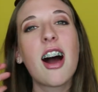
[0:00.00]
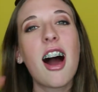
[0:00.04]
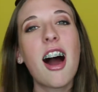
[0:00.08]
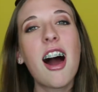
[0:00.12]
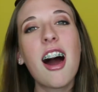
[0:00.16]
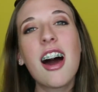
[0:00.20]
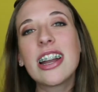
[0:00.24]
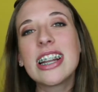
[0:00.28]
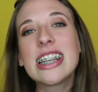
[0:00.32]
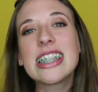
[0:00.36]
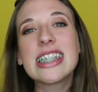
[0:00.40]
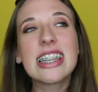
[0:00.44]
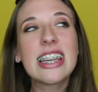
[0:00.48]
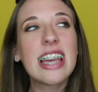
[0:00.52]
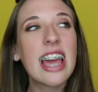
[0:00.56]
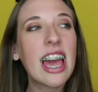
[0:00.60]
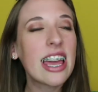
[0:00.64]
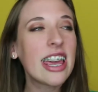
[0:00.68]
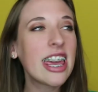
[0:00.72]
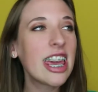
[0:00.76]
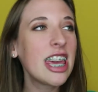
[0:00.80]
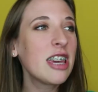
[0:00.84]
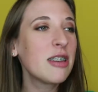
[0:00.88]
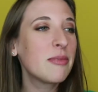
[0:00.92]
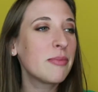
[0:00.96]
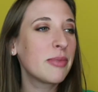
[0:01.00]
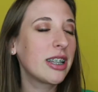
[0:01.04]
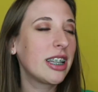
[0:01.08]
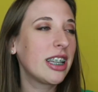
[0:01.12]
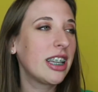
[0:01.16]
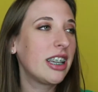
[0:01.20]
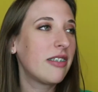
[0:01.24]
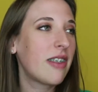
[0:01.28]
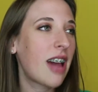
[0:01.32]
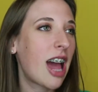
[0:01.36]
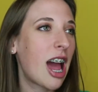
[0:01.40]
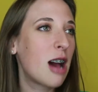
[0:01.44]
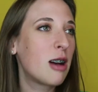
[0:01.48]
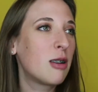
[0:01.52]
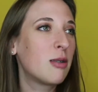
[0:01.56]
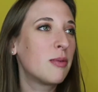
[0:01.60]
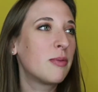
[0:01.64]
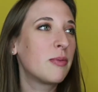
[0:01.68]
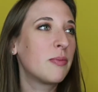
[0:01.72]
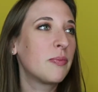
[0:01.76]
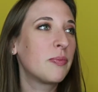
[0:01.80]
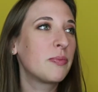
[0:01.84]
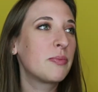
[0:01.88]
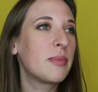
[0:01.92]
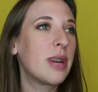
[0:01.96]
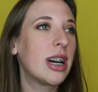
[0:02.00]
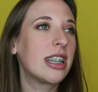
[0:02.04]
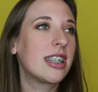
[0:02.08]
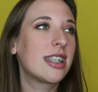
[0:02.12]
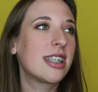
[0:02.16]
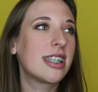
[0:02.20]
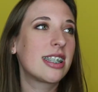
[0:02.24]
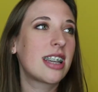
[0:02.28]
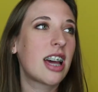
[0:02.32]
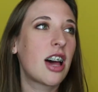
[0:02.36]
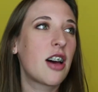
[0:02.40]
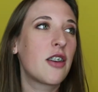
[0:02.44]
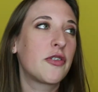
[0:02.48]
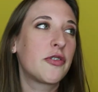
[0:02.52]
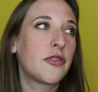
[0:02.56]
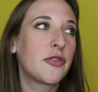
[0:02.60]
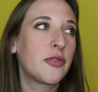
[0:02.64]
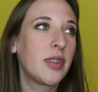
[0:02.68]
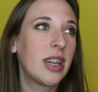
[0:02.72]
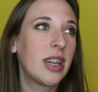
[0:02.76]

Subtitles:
Honestly, I can't believe how much stuff